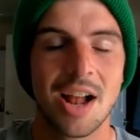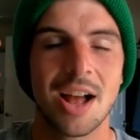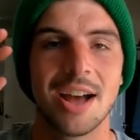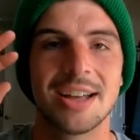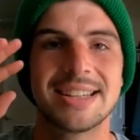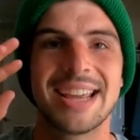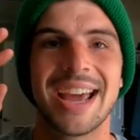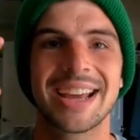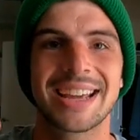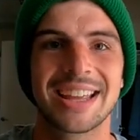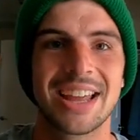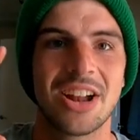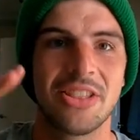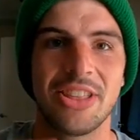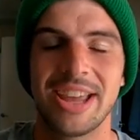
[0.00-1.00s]
Uh, tag
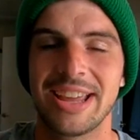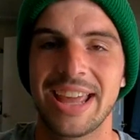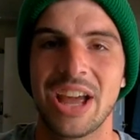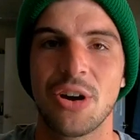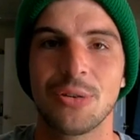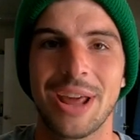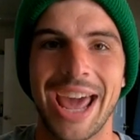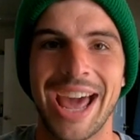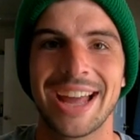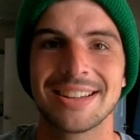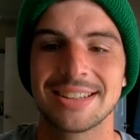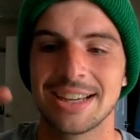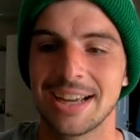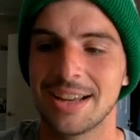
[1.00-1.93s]
the account at